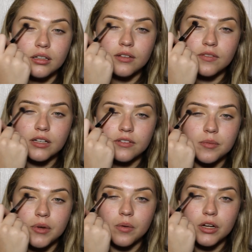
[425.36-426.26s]
Even if
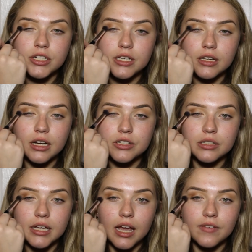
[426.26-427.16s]
I'm not watching it, I
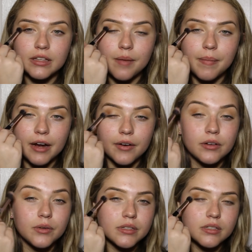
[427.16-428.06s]
just like having that
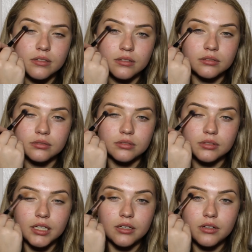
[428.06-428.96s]
background noise.
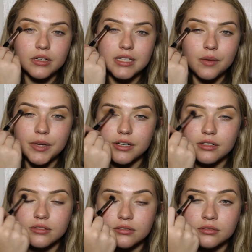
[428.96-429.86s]
I don't know, is that
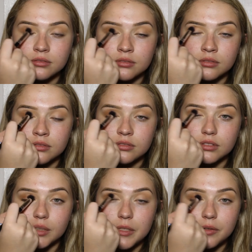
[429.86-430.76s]
weird?
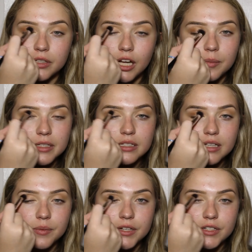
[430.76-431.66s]
Let me know in the comments. Is
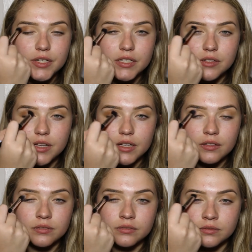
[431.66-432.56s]
that weird? Do you guys do that?